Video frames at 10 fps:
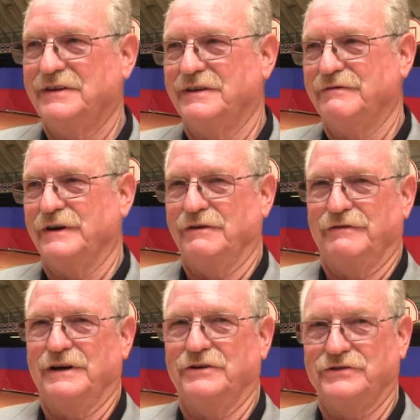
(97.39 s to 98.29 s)
the
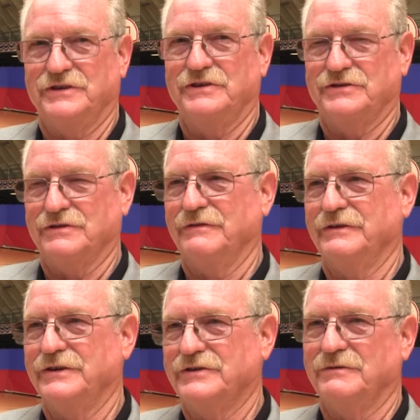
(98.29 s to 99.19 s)
firefighters a
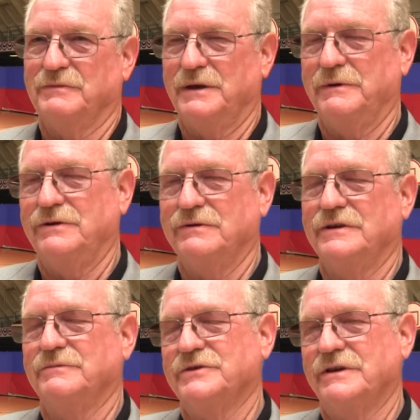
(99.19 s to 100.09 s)
disservice and maybe
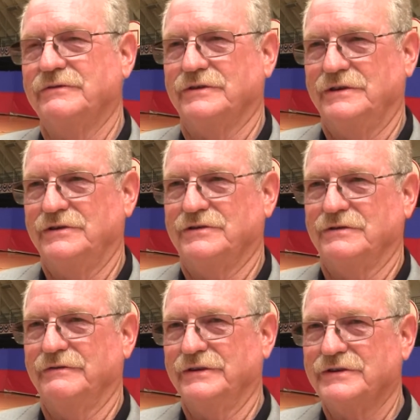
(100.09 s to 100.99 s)
doing themselves a
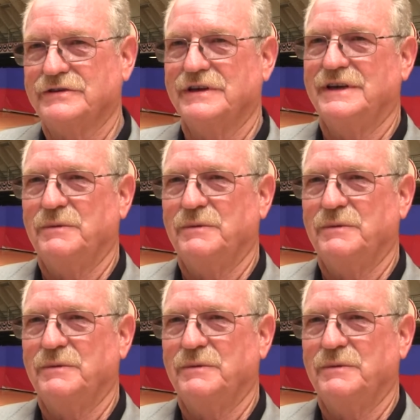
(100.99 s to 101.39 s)
disservice,